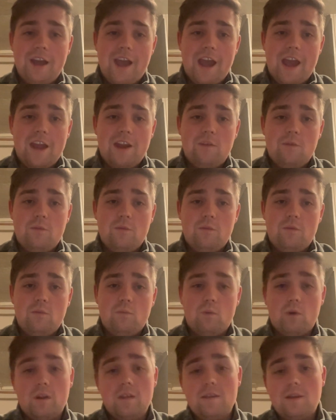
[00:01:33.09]
and
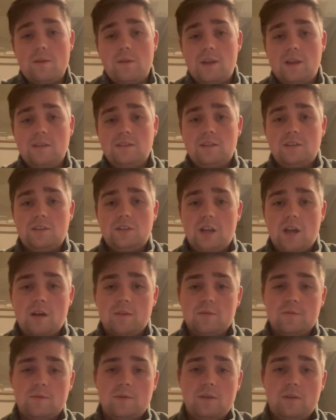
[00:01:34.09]
one of the things that she
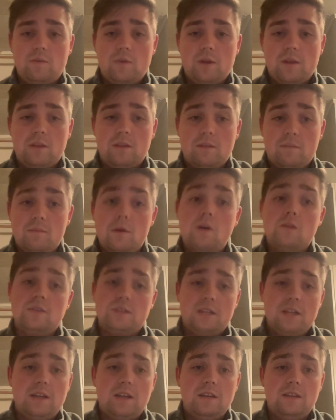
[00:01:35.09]
helps me with the
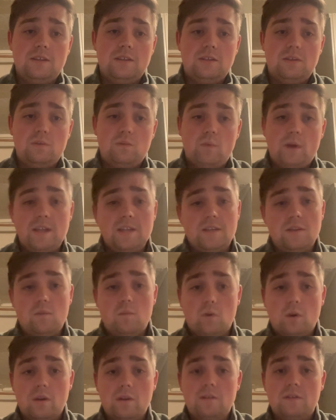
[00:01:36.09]
most is wasted
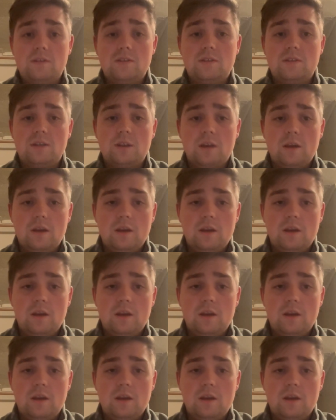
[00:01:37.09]
words,